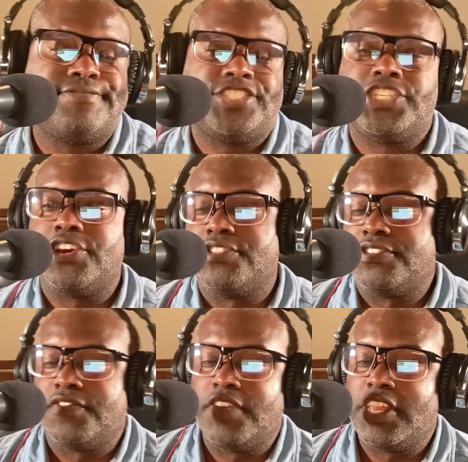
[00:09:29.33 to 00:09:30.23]
Share
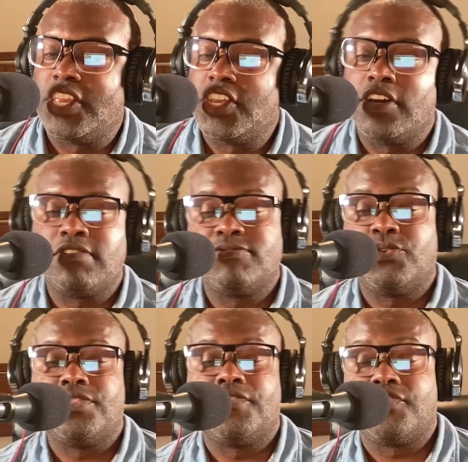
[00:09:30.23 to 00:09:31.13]
this video
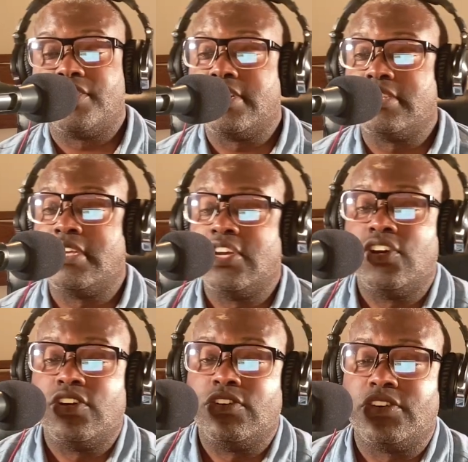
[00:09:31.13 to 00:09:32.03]
with a friend
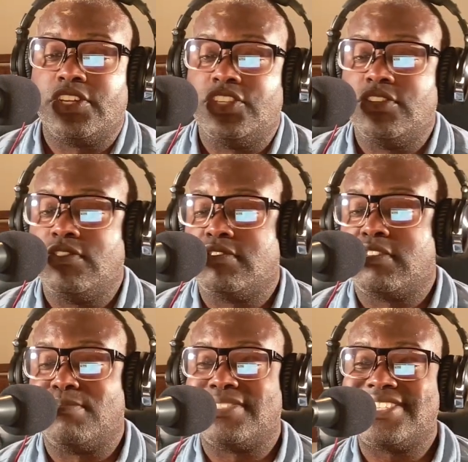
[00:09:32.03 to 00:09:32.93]
who could use
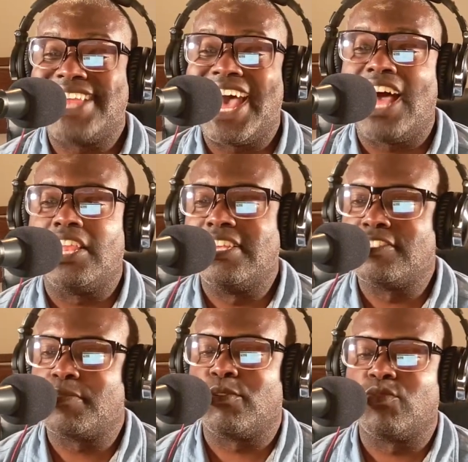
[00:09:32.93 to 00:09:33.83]
some style
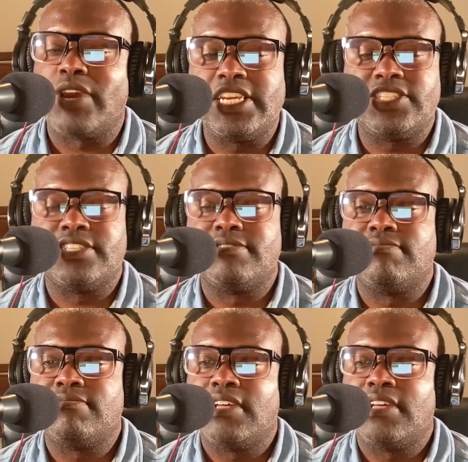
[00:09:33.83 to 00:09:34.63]
inspiration.